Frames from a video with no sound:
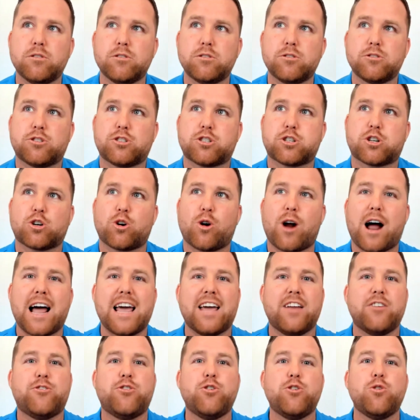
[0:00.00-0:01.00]
try
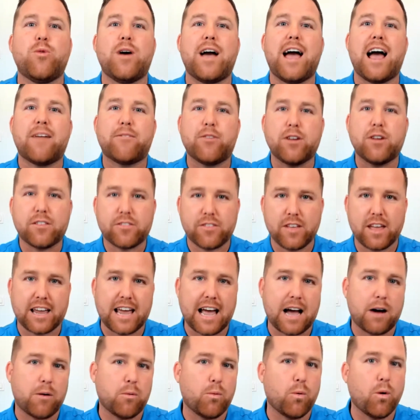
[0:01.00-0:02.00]
and do everything
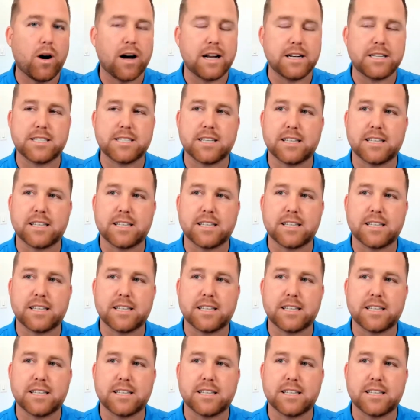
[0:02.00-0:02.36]
at once.